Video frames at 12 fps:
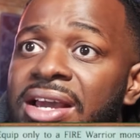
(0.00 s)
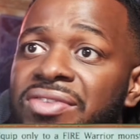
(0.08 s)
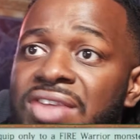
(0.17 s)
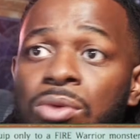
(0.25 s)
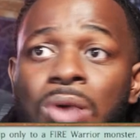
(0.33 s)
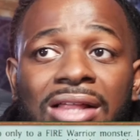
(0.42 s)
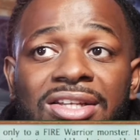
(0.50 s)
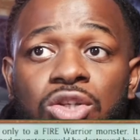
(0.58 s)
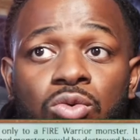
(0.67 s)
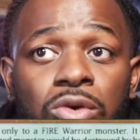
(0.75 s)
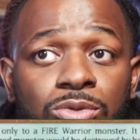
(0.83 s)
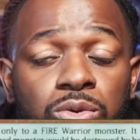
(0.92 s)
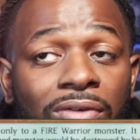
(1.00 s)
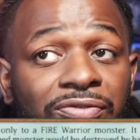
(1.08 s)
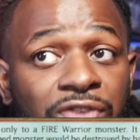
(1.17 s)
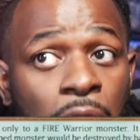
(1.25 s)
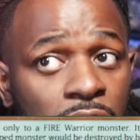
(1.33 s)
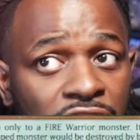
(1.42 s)
Then while it's equipped to a
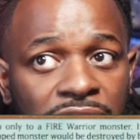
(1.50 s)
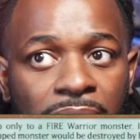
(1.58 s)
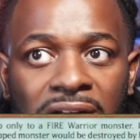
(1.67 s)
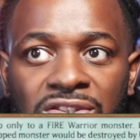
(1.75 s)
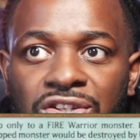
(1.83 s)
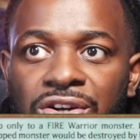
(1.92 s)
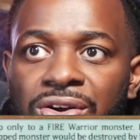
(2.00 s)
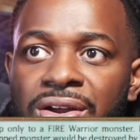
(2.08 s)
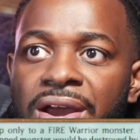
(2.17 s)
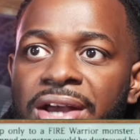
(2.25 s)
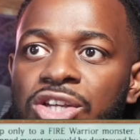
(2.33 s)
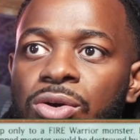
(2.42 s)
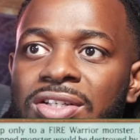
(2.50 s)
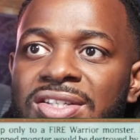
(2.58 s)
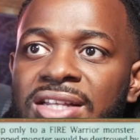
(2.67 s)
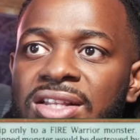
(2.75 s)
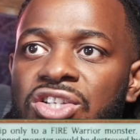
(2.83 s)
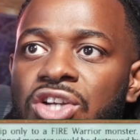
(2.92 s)
fusion monster, you can
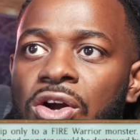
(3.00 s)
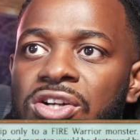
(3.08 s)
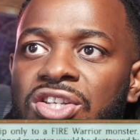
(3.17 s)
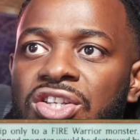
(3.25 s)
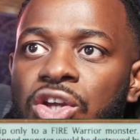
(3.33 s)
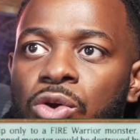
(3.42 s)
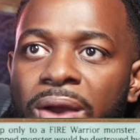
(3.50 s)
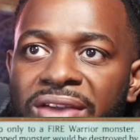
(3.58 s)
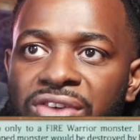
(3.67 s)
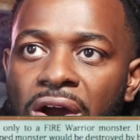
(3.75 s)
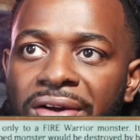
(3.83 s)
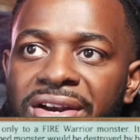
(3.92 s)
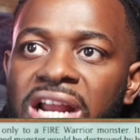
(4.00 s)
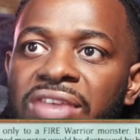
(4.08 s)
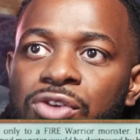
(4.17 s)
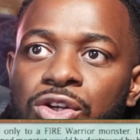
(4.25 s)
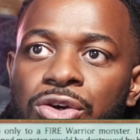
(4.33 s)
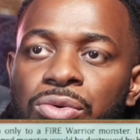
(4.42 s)
send this card to the graveyard. And if
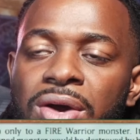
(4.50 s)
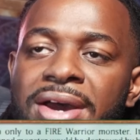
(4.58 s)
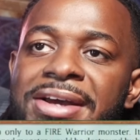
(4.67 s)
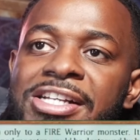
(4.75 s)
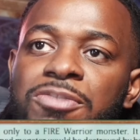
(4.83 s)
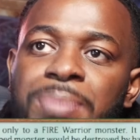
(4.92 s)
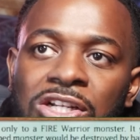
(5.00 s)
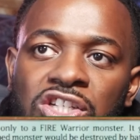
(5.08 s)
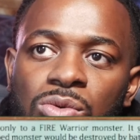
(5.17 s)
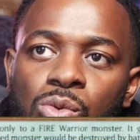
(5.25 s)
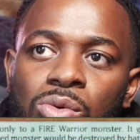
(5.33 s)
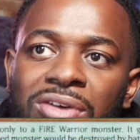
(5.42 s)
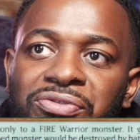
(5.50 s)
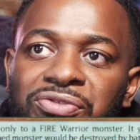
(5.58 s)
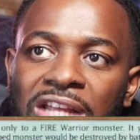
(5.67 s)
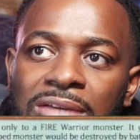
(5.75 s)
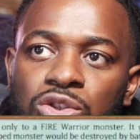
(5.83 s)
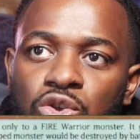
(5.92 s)
you do, special summon 1
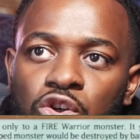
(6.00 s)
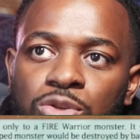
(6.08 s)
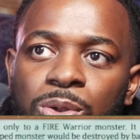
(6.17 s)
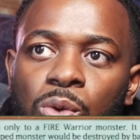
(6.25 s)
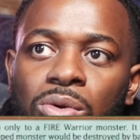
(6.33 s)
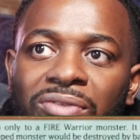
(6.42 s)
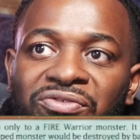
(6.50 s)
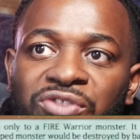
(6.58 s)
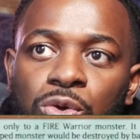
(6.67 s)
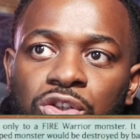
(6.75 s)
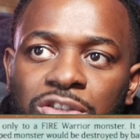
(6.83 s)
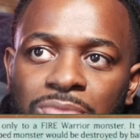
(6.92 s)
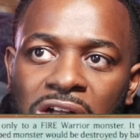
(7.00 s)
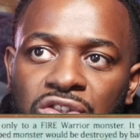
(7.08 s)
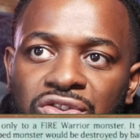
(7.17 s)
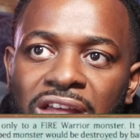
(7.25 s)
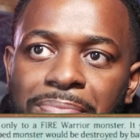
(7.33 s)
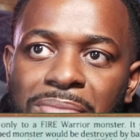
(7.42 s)
Flame Swordsman, 1 fusion monster
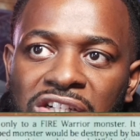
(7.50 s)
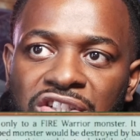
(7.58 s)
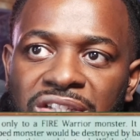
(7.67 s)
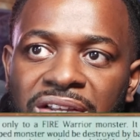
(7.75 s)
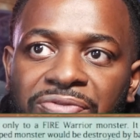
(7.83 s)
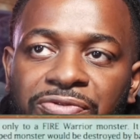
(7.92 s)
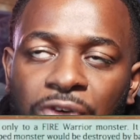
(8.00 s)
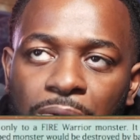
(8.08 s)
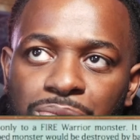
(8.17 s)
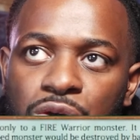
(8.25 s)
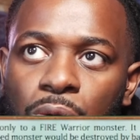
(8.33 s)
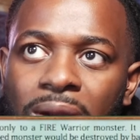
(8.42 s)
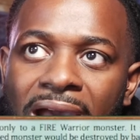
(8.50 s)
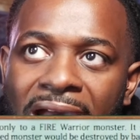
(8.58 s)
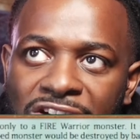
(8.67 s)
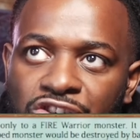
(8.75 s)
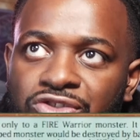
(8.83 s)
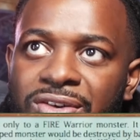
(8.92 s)
that mentions it from your
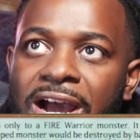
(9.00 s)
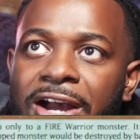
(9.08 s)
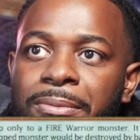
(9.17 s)
extra deck.